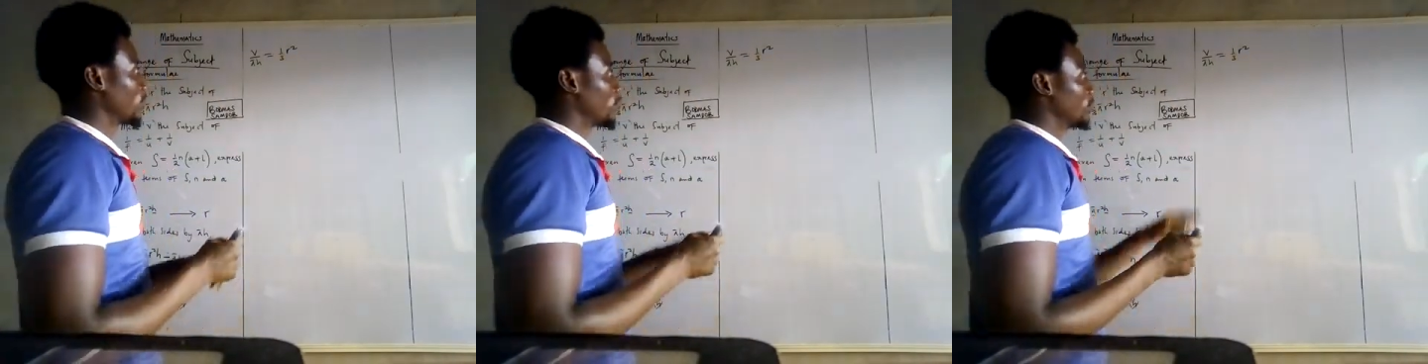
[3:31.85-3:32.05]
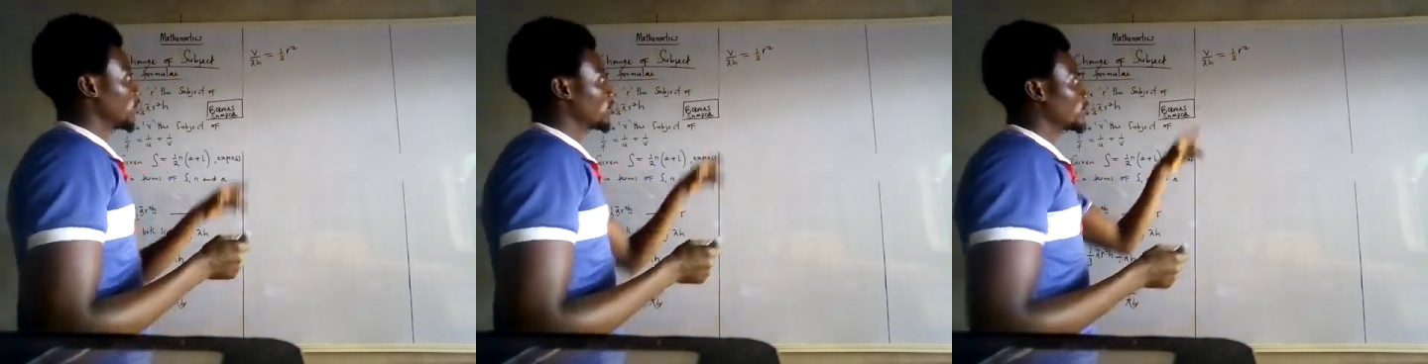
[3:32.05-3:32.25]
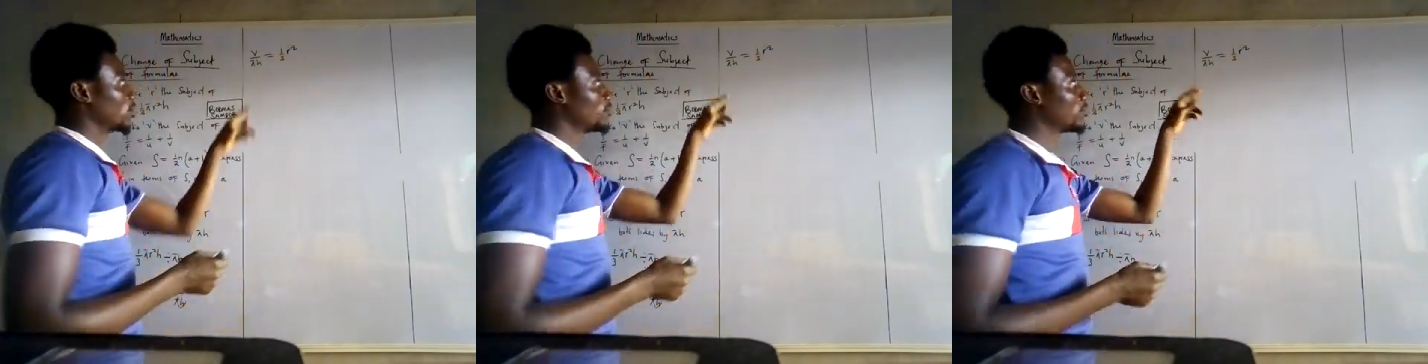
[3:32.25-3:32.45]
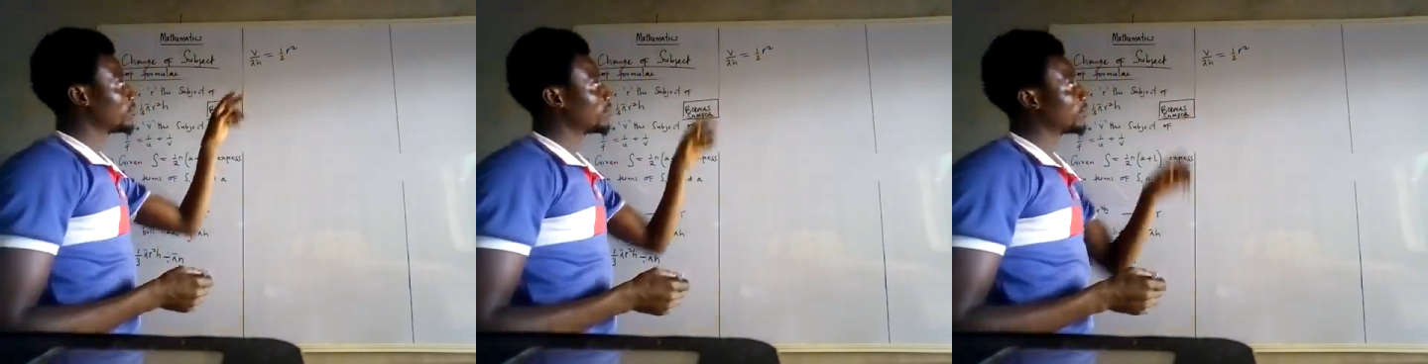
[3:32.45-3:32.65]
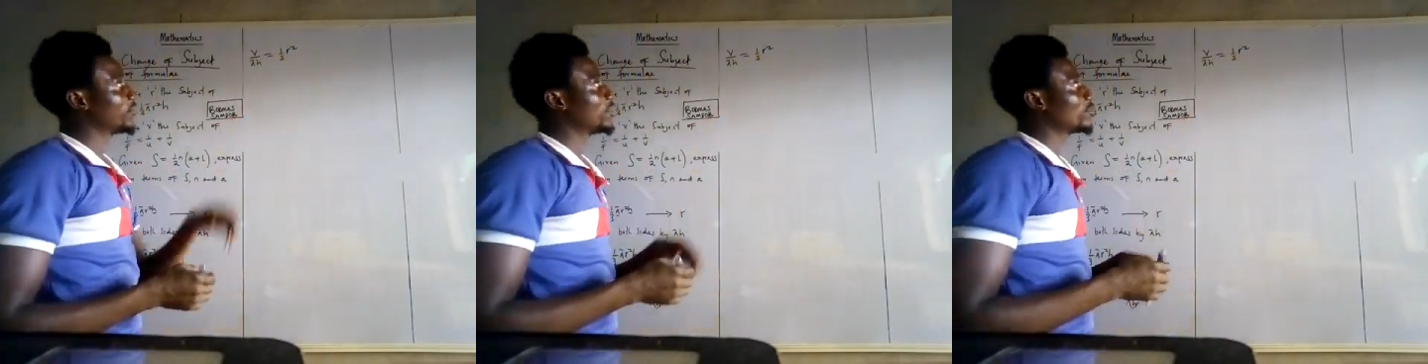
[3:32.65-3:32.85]
for me to
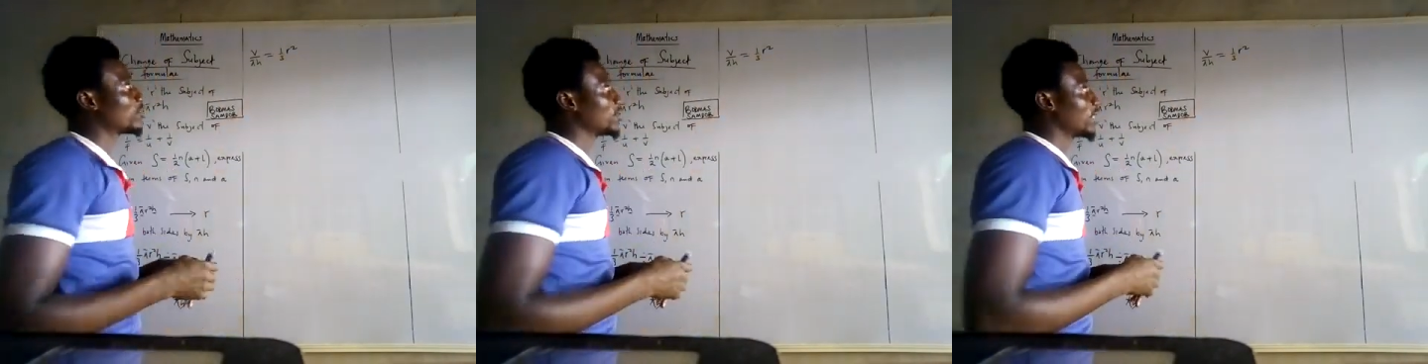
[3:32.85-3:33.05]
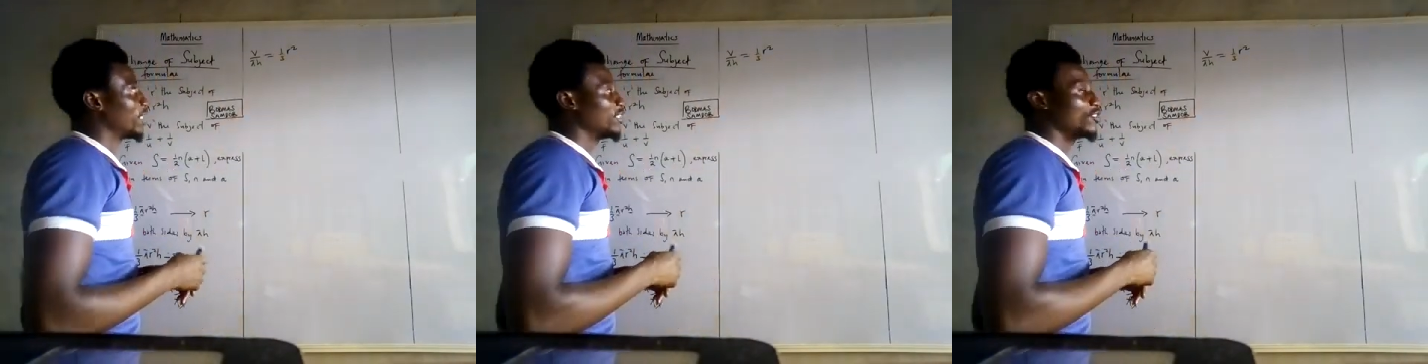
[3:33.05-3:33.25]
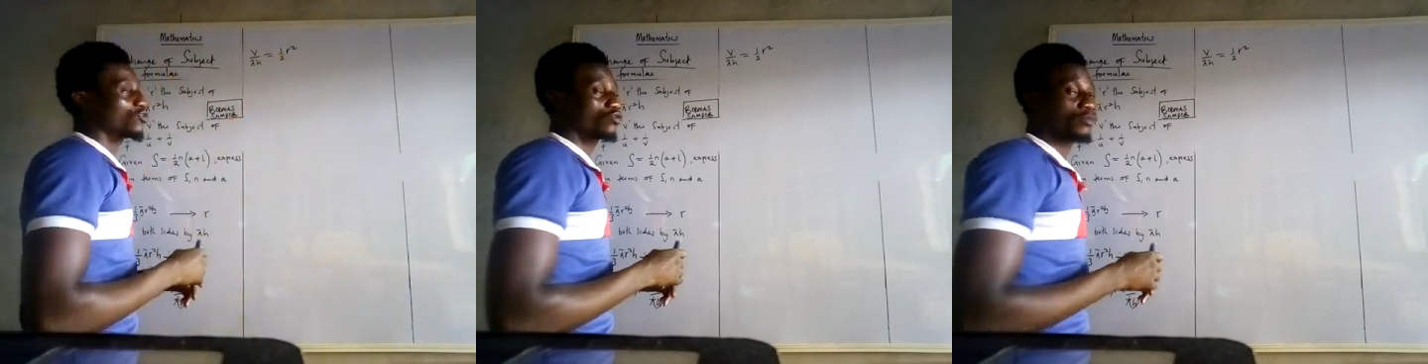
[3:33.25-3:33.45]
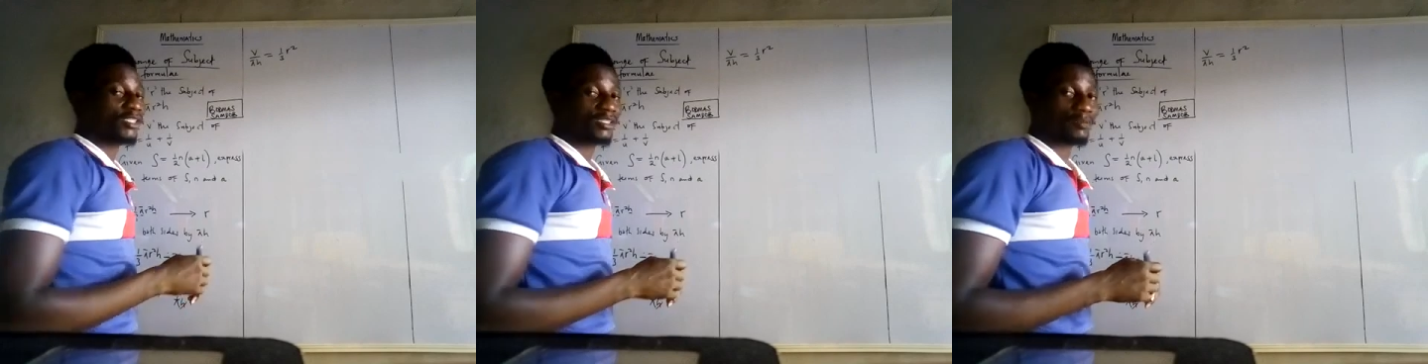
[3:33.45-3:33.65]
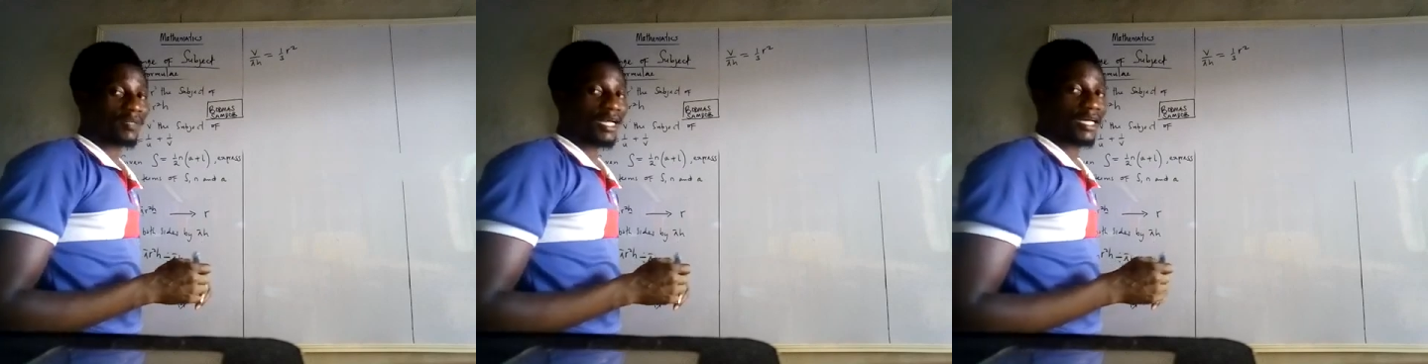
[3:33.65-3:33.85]
remove division, I need to
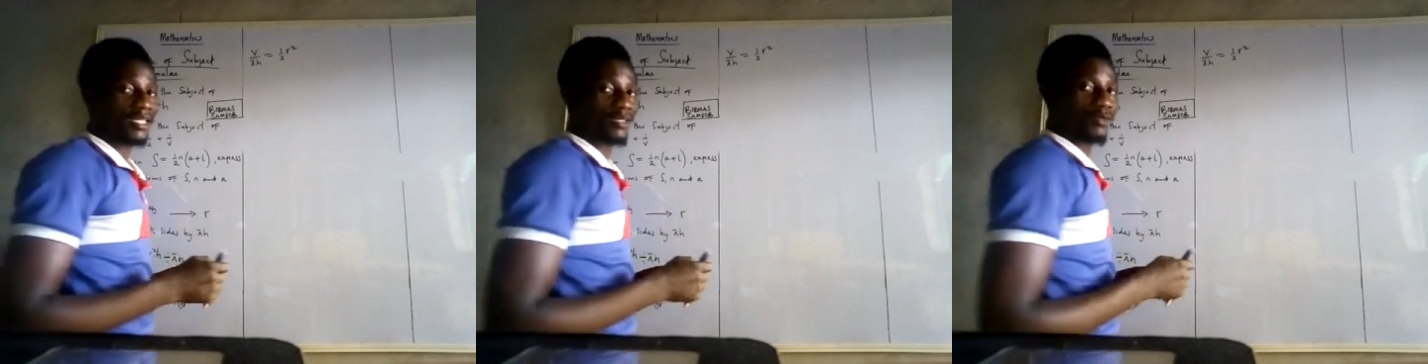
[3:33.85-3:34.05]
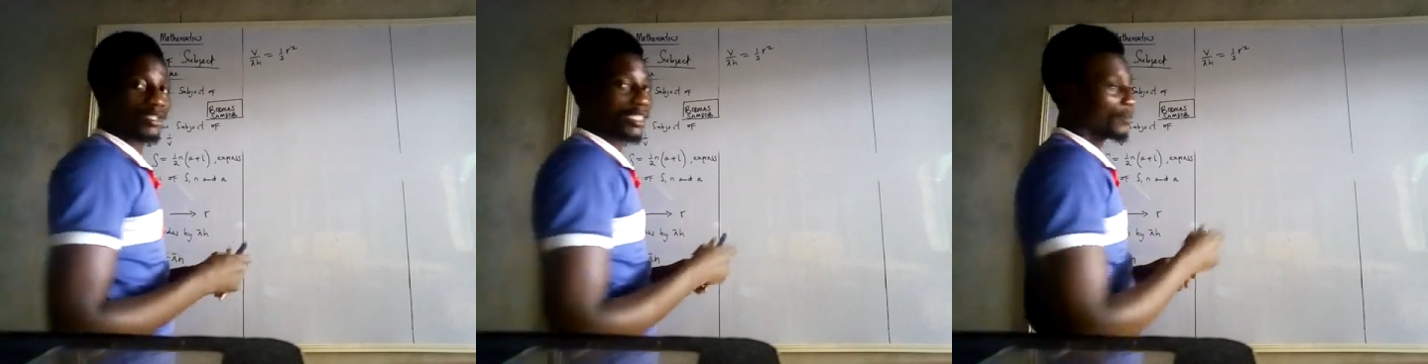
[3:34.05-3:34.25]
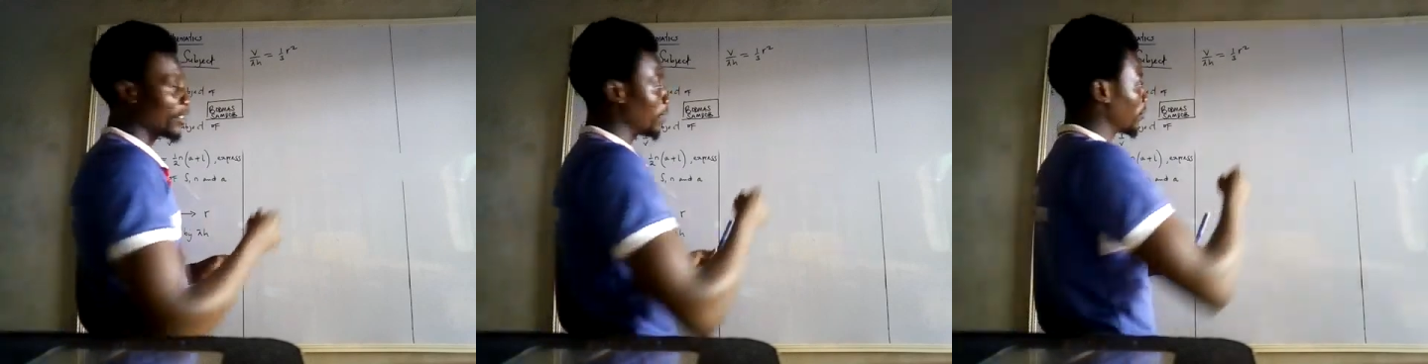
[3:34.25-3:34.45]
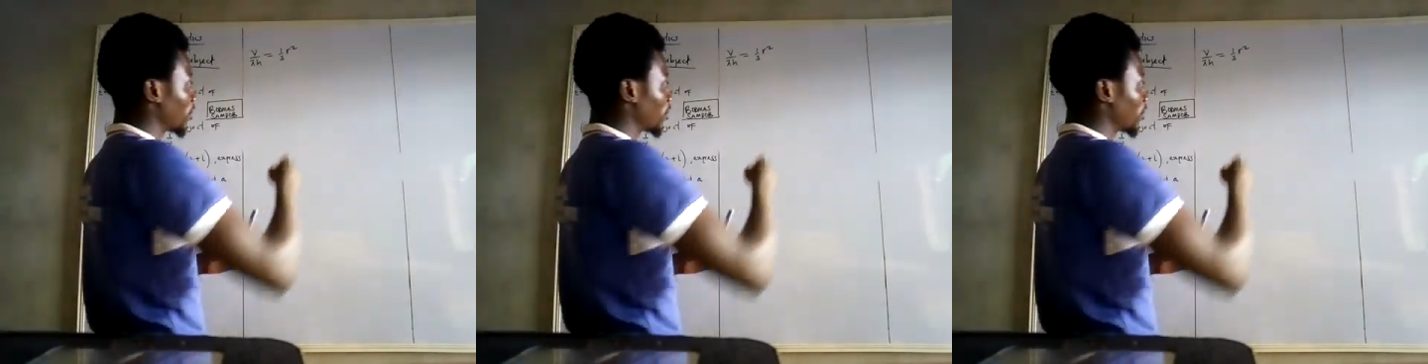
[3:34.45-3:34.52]
multiply. What am I